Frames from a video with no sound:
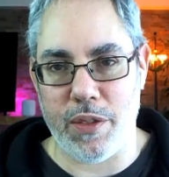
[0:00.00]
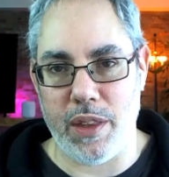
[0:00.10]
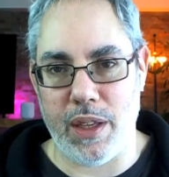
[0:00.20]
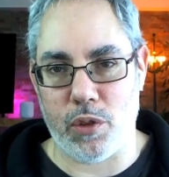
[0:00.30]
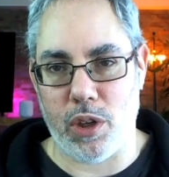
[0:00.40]

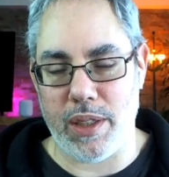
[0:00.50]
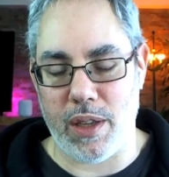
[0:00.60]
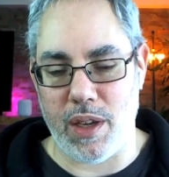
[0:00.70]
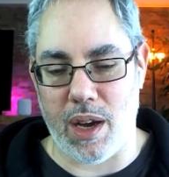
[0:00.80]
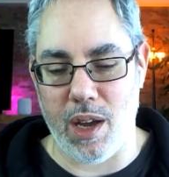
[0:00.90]
They've rolled out
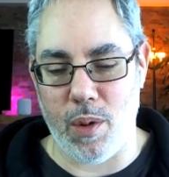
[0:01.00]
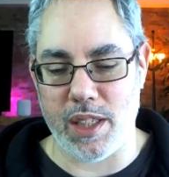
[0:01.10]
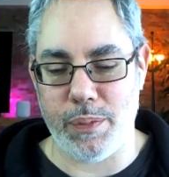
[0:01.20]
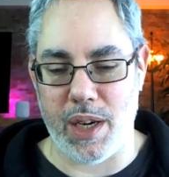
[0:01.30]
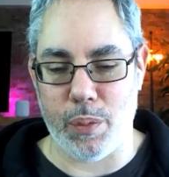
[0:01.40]
the
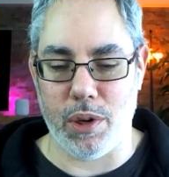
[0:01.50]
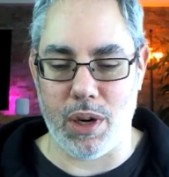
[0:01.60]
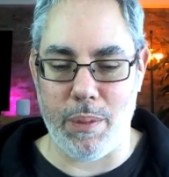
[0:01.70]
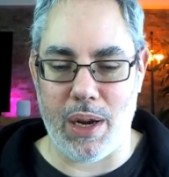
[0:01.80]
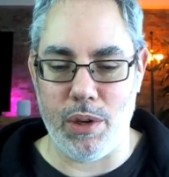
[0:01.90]
iOS beta
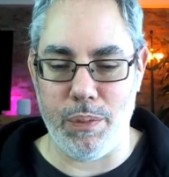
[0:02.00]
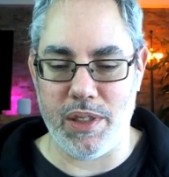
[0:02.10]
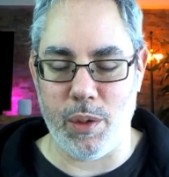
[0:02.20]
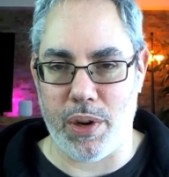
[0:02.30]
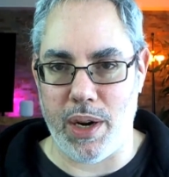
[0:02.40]
program, and I wouldn't be
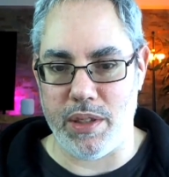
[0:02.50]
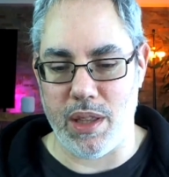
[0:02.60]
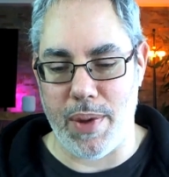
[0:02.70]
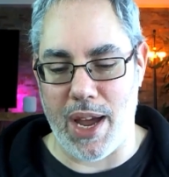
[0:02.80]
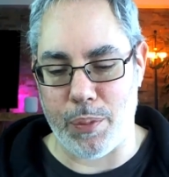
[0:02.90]
surprised if the
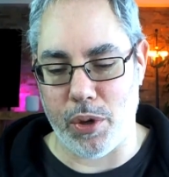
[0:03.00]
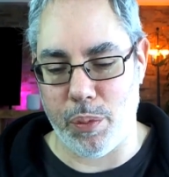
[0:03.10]
Mac